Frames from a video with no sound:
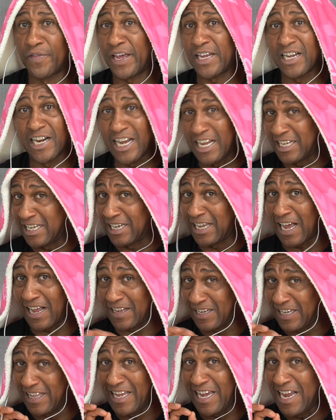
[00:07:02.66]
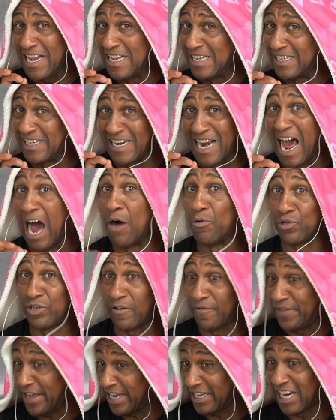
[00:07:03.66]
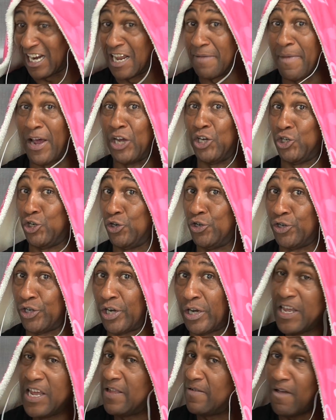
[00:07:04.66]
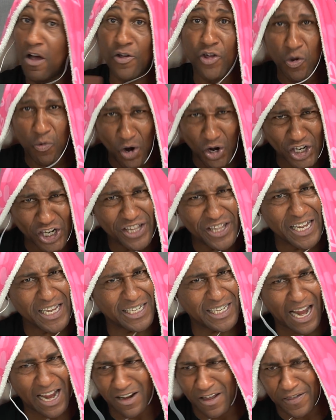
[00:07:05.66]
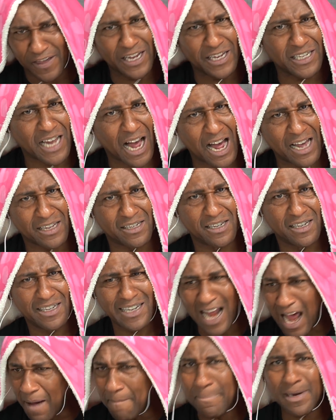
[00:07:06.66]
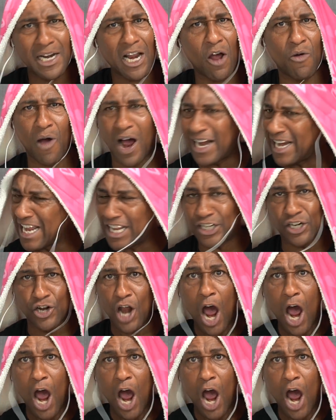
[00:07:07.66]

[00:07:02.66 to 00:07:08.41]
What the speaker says: of these. I need to get to the ins and outs of these animations. Are you watching these kind of things, guys? Down below, I need to